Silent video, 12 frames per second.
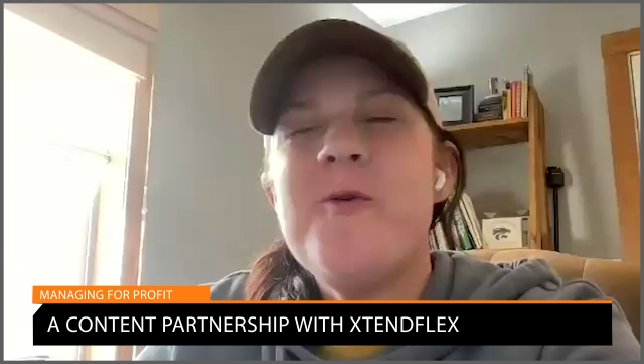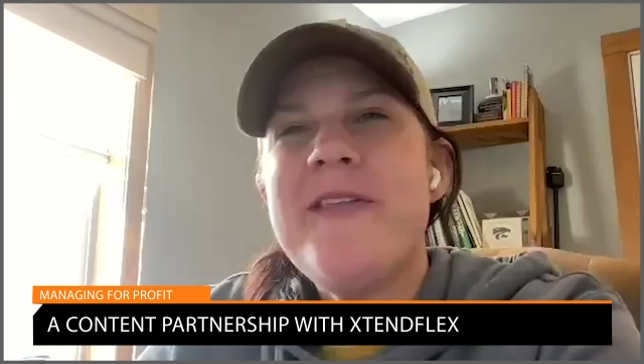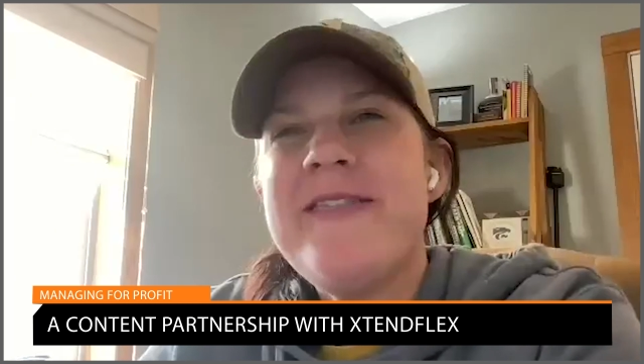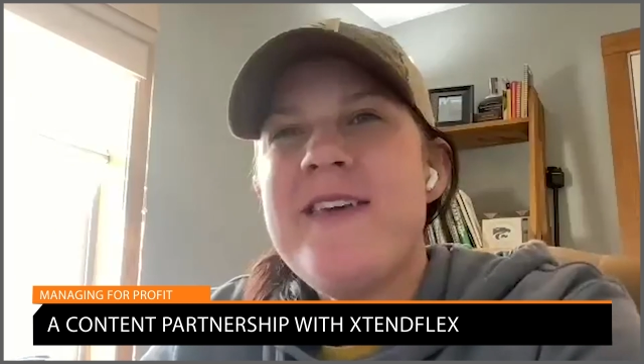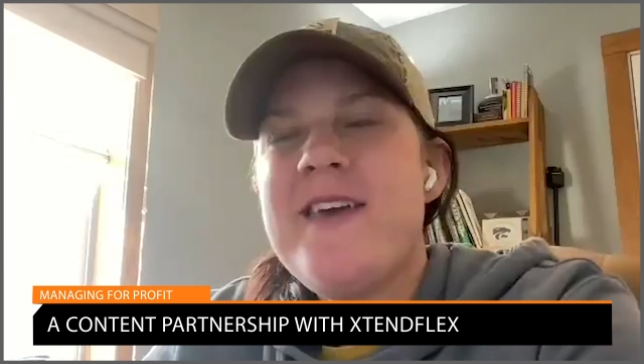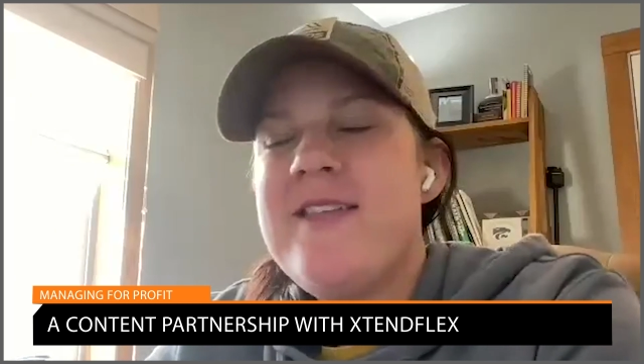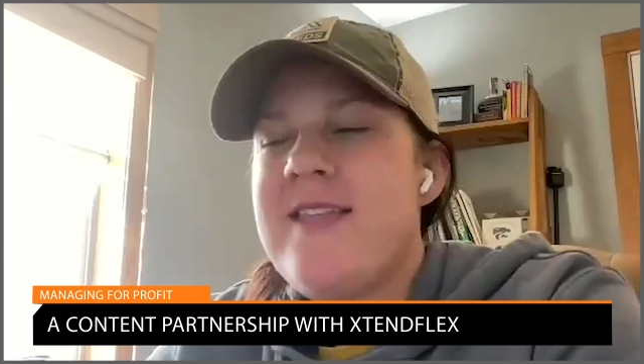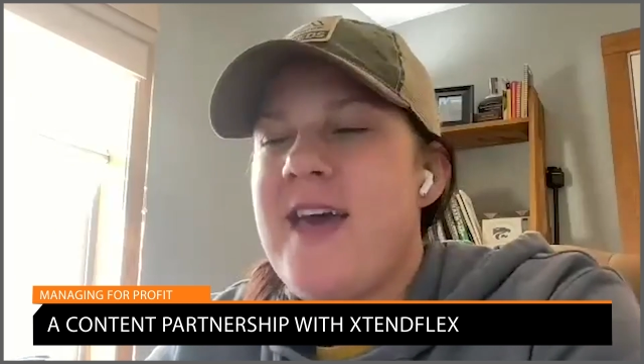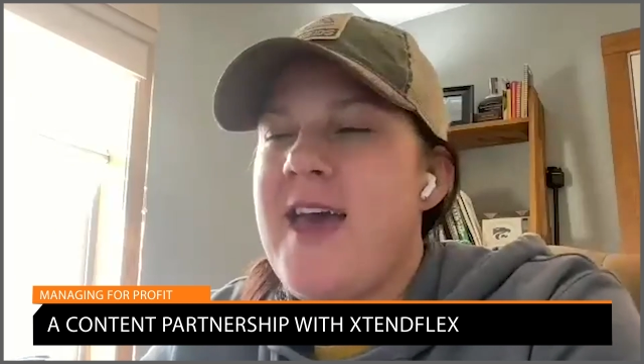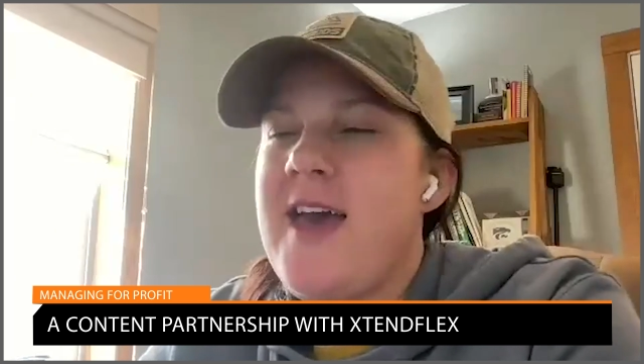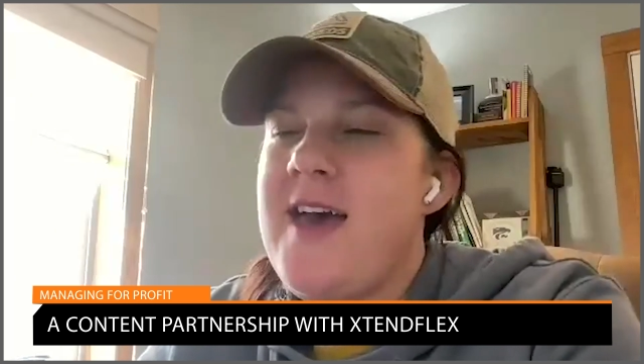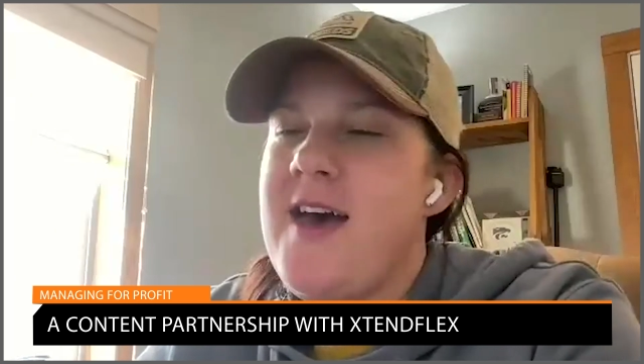one thing
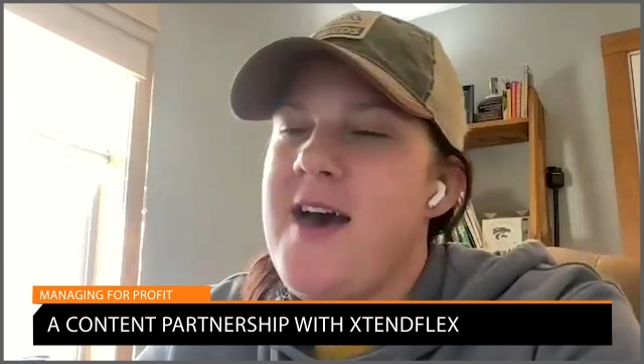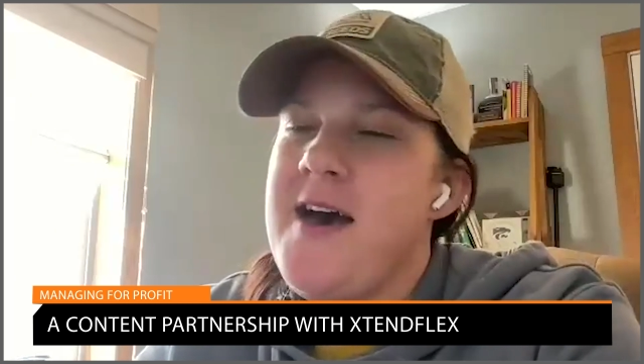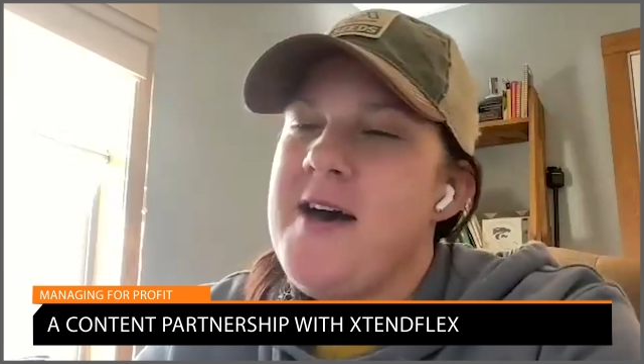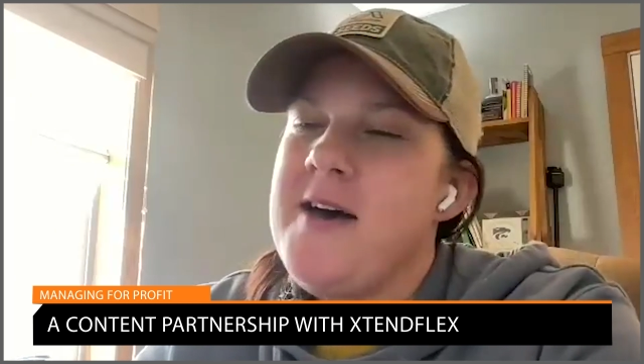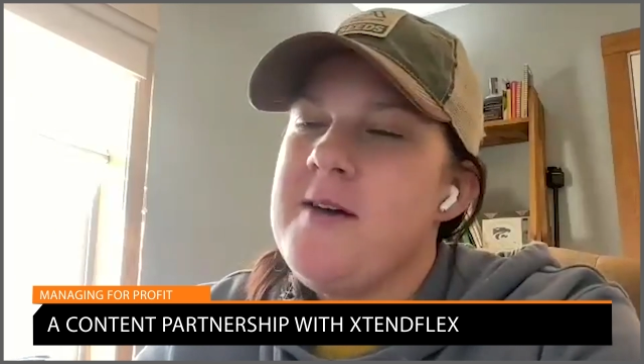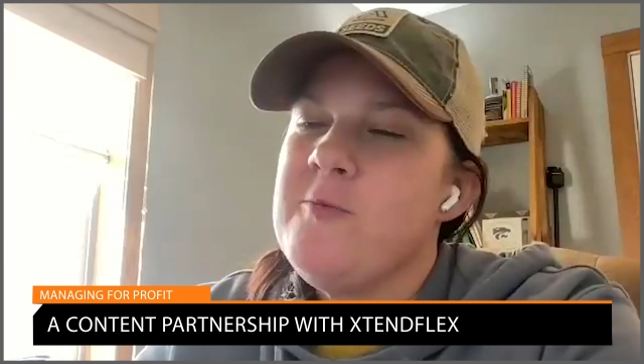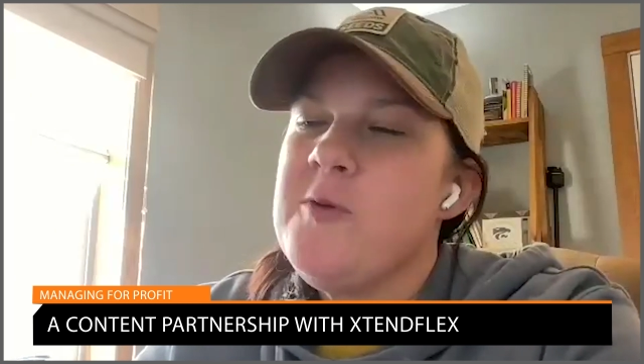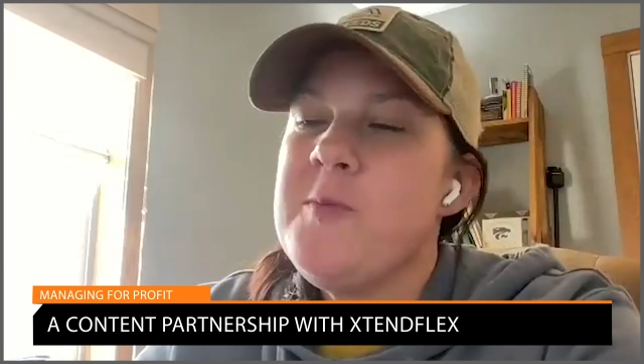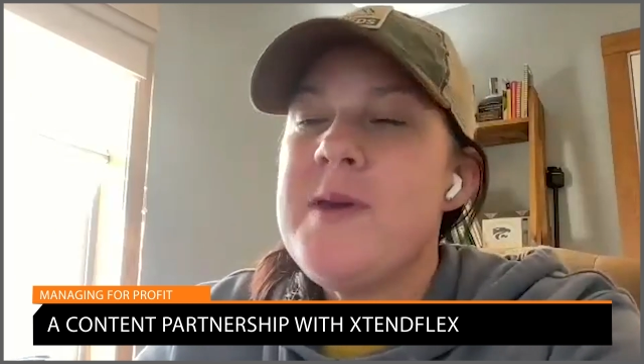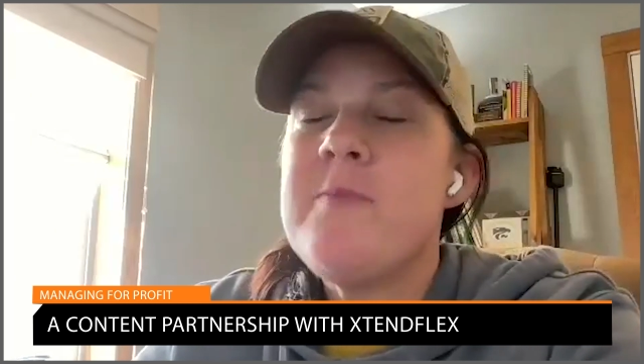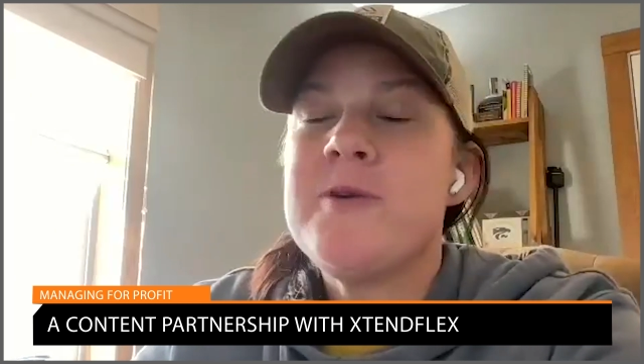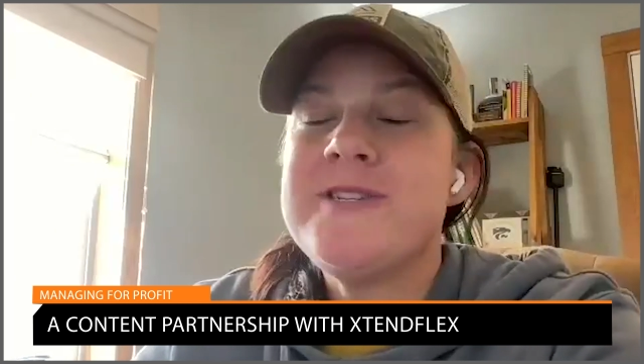that um, will
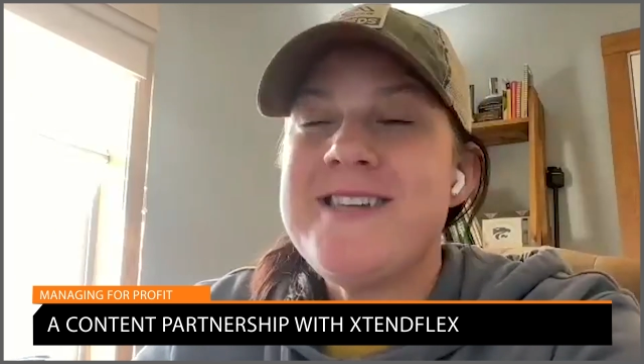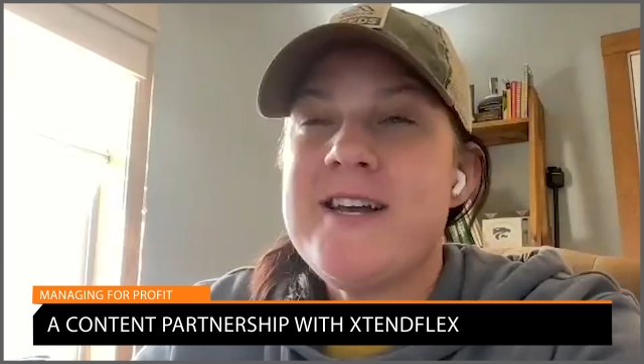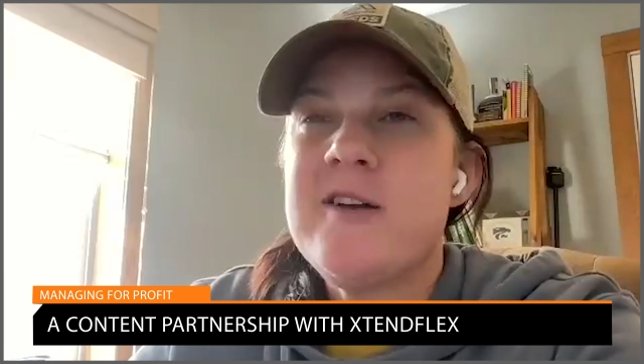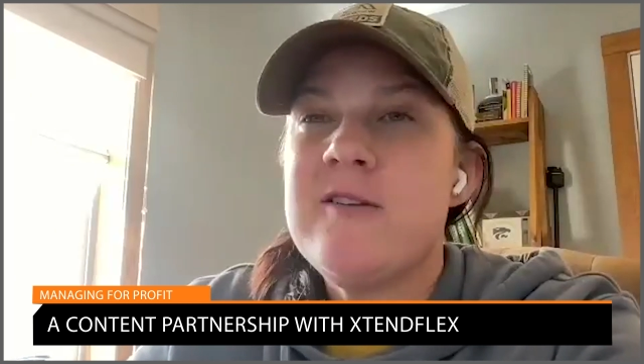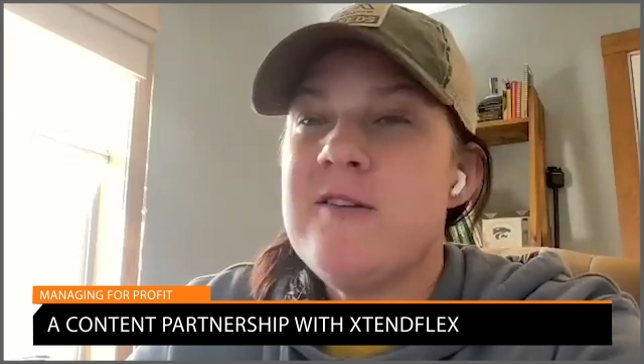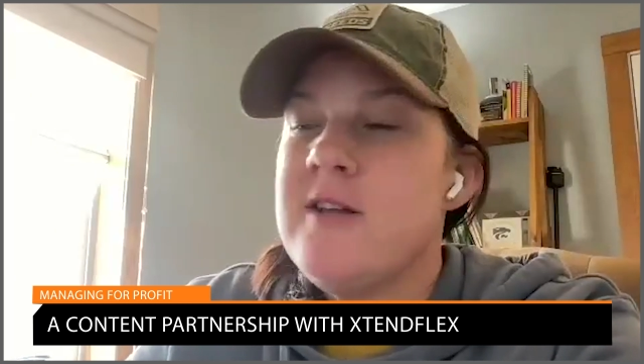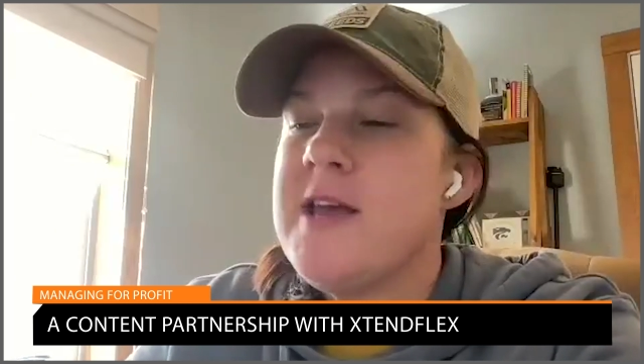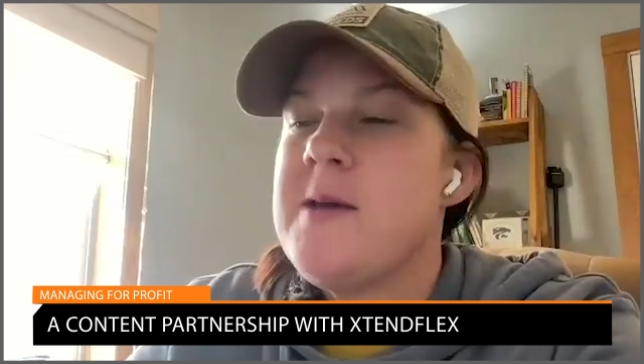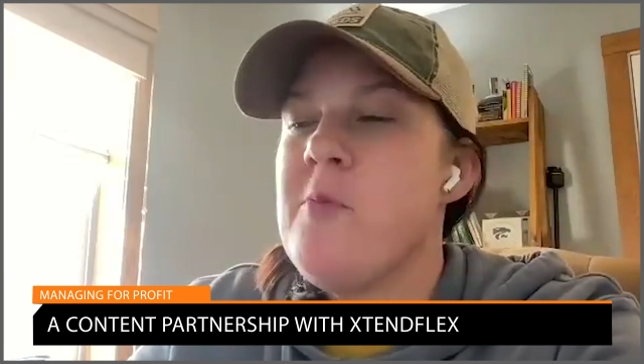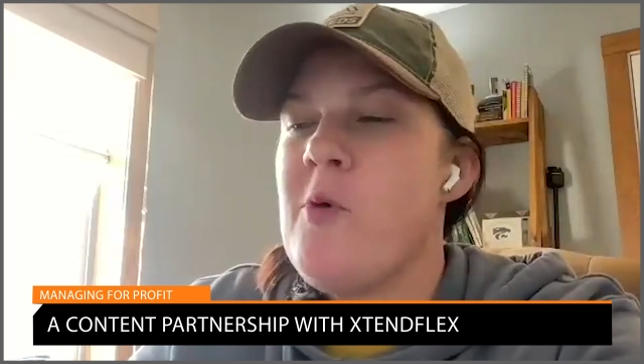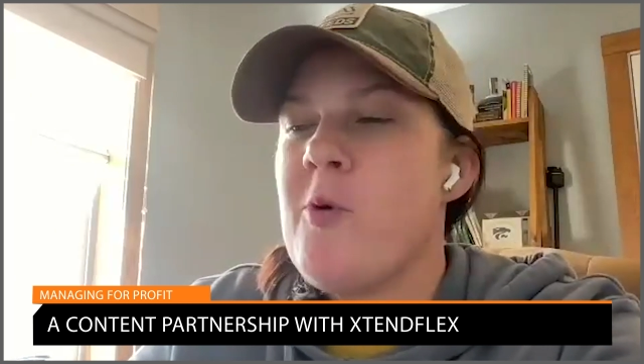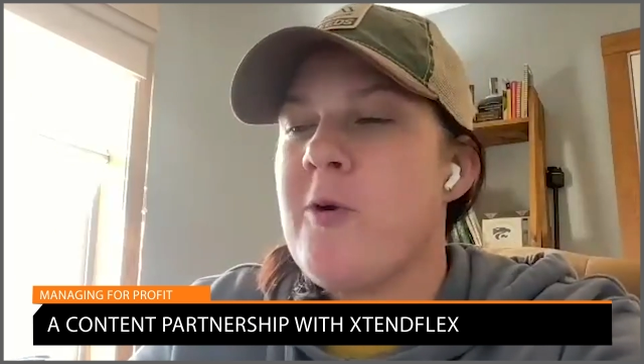be particularly
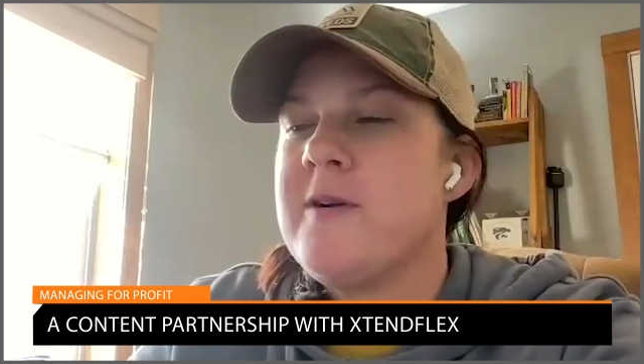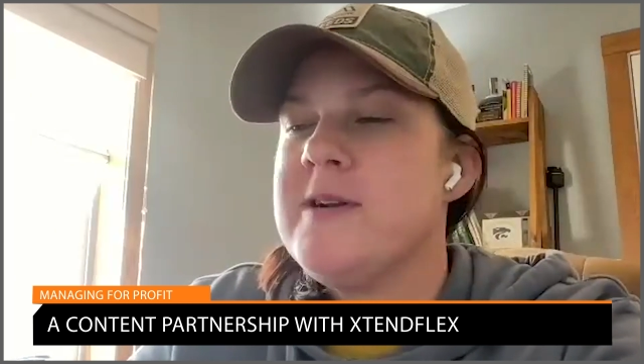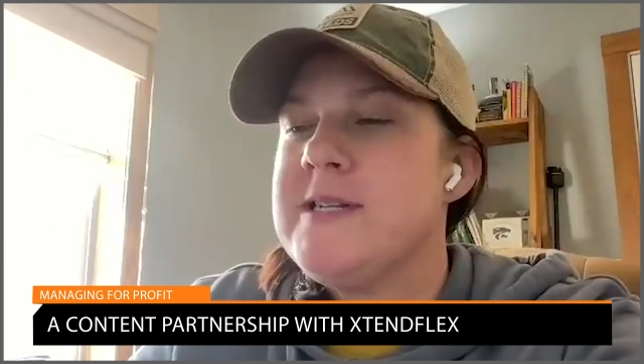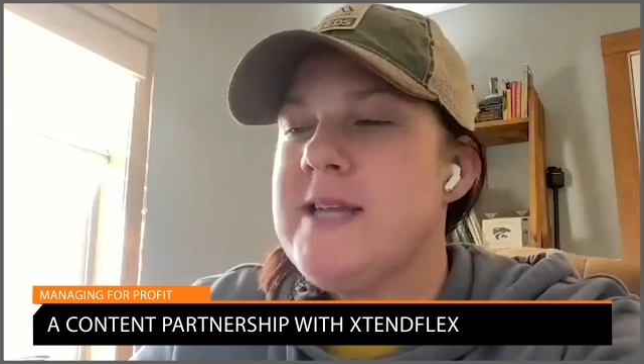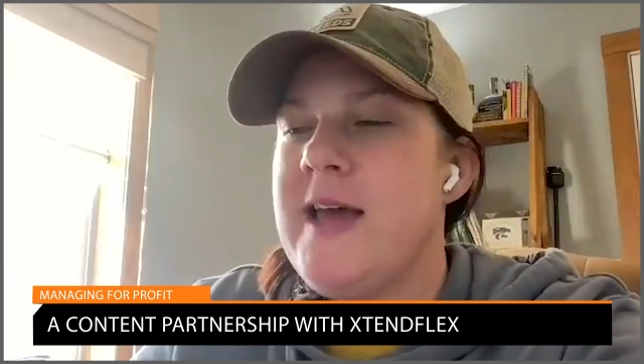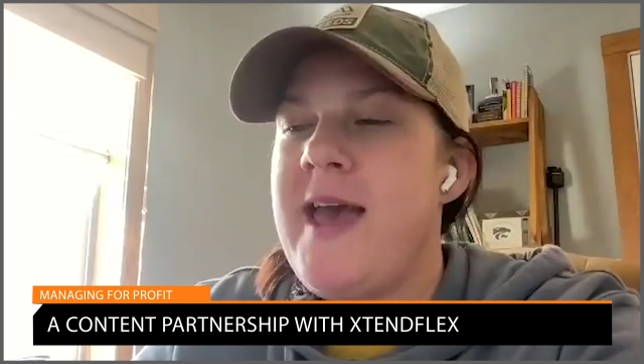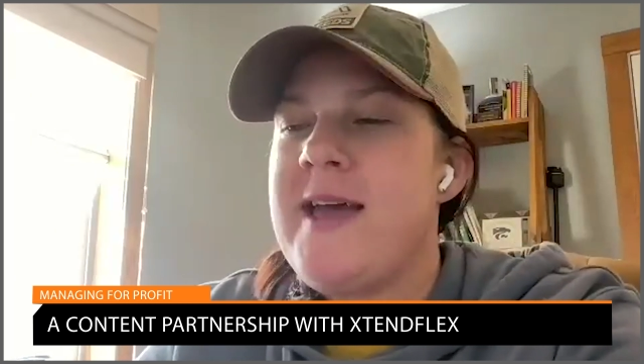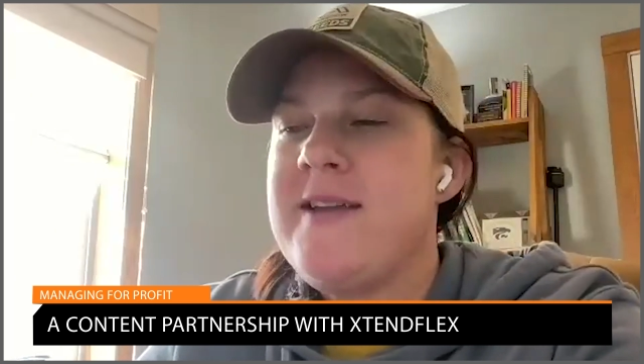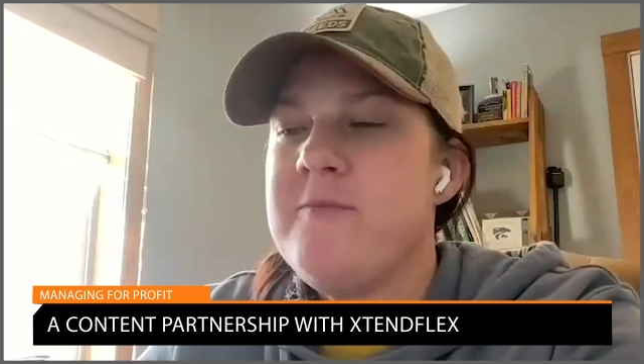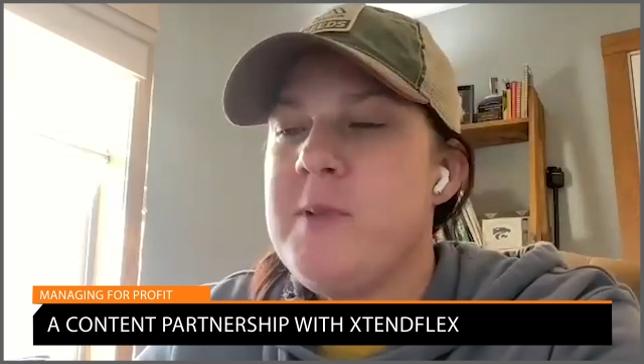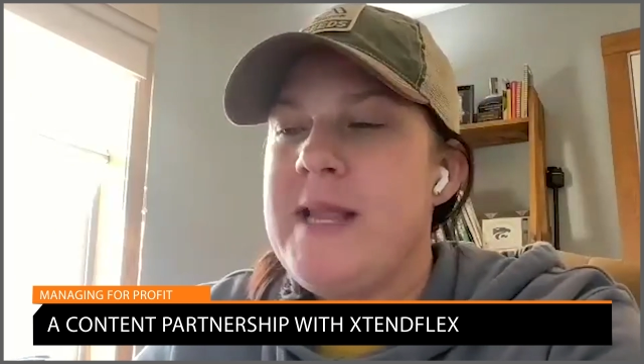important ahead of